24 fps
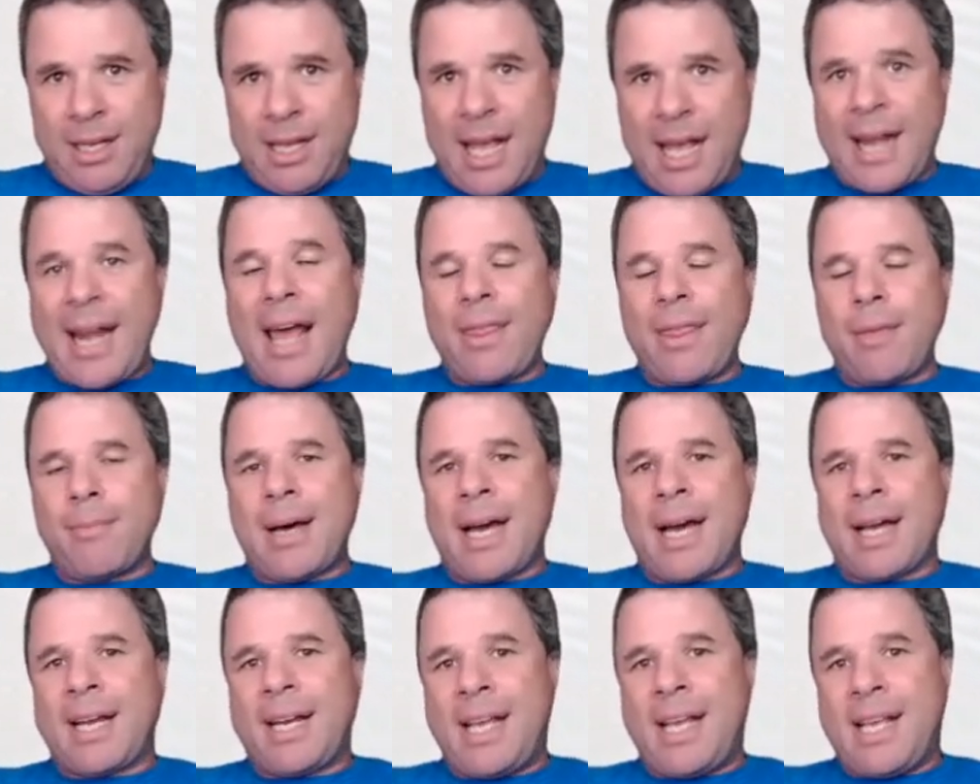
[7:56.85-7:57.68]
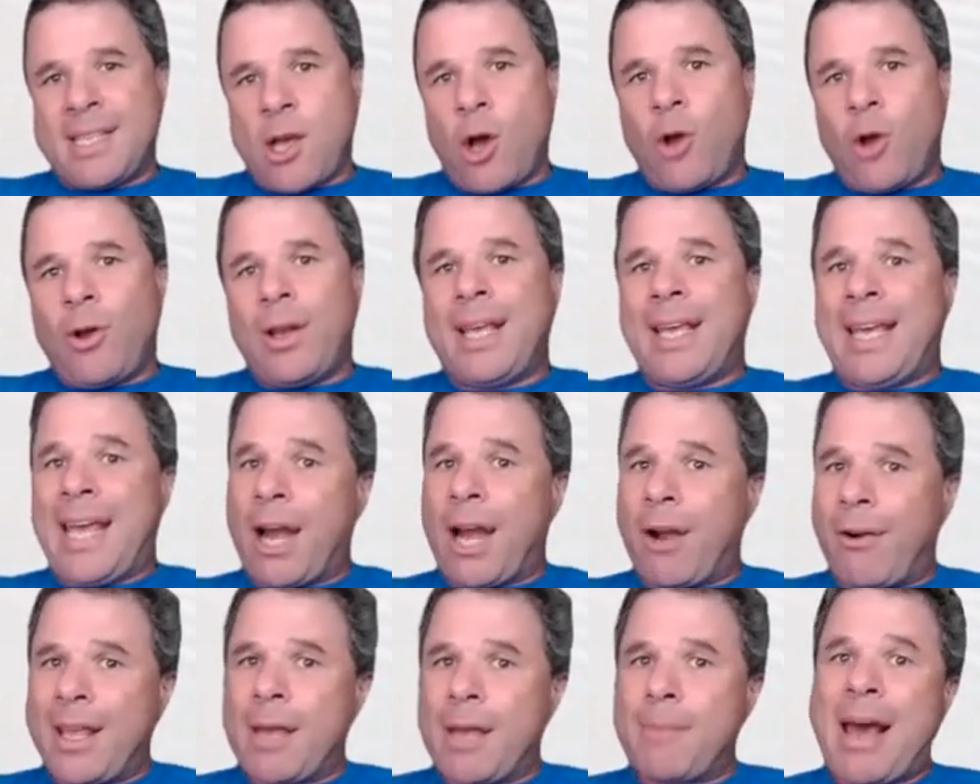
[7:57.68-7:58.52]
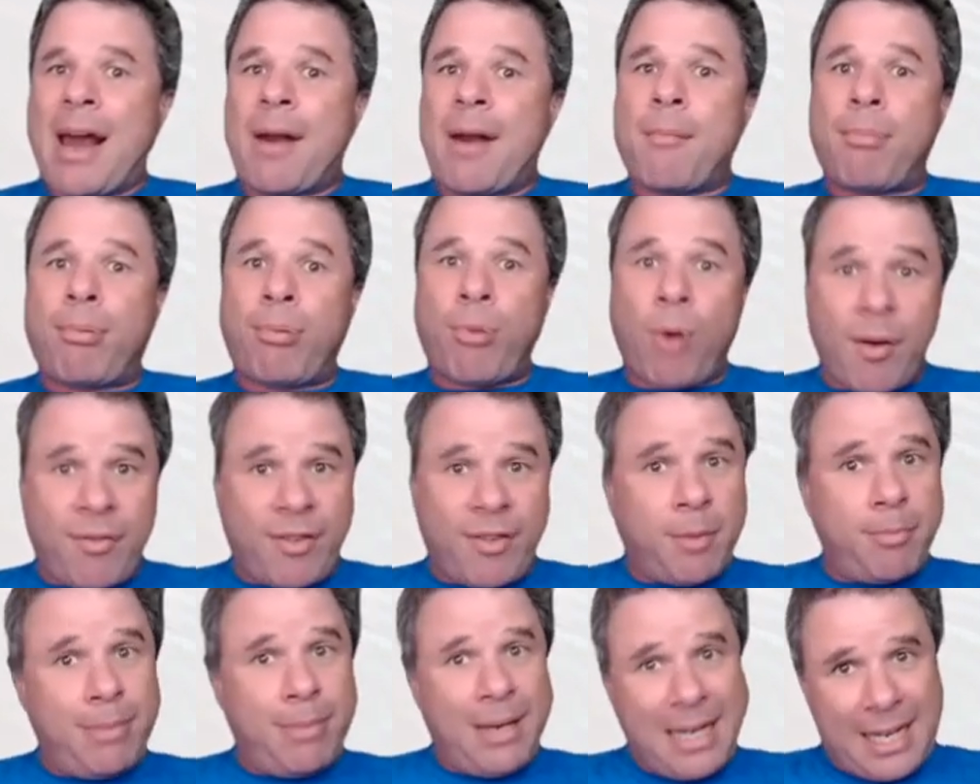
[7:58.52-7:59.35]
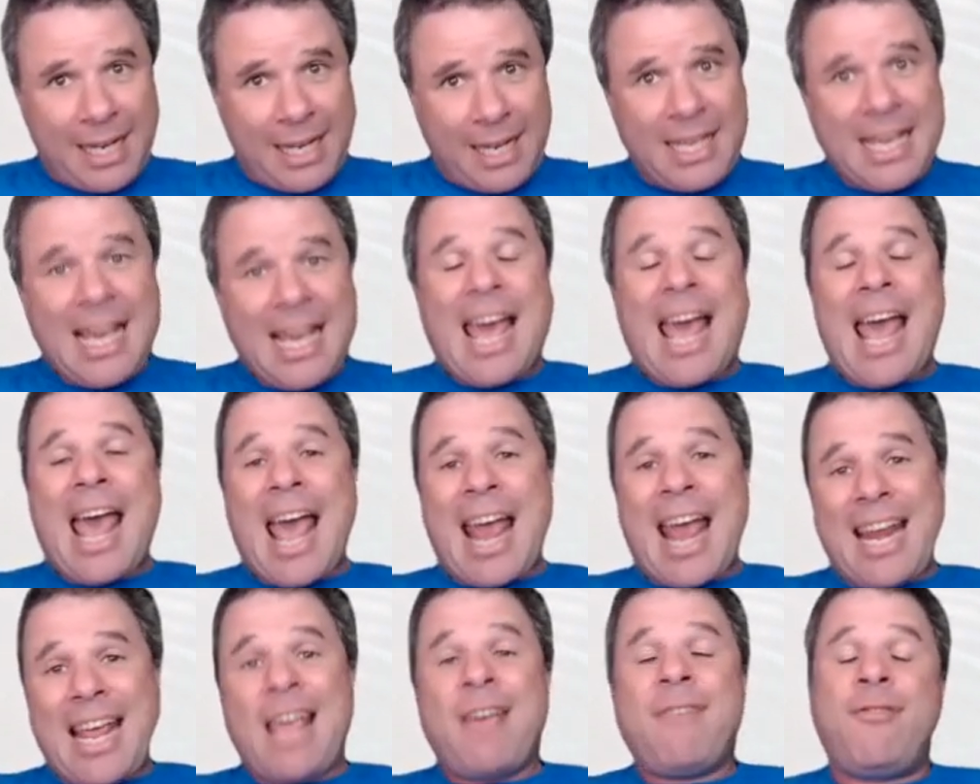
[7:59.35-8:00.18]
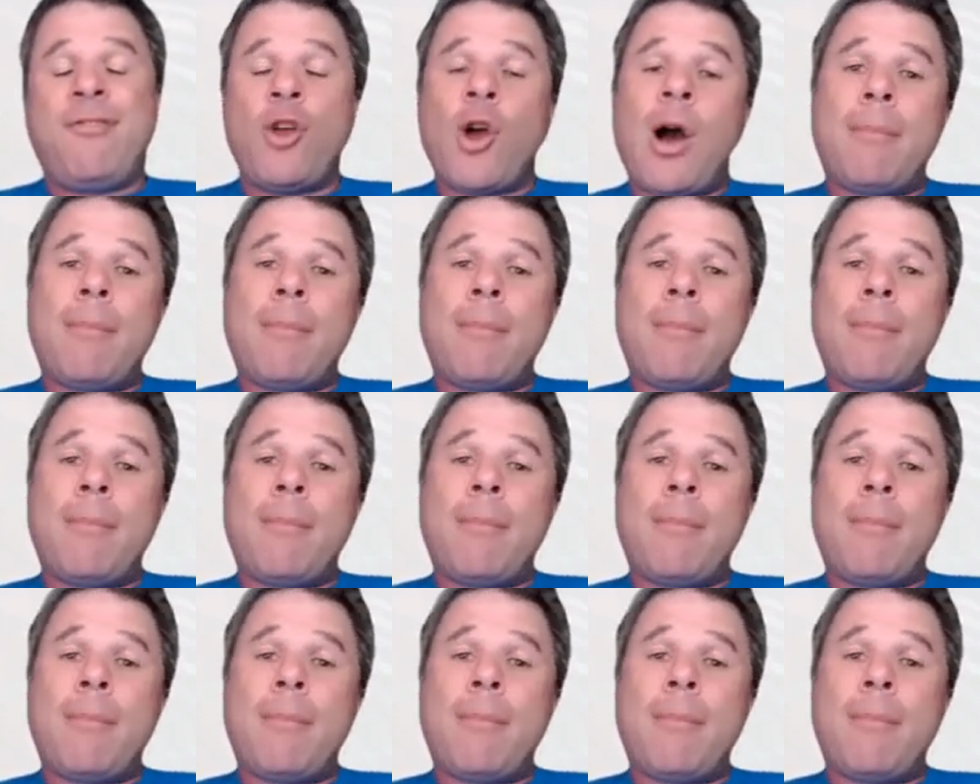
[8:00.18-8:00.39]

And now the market is only caring about profitability. And if you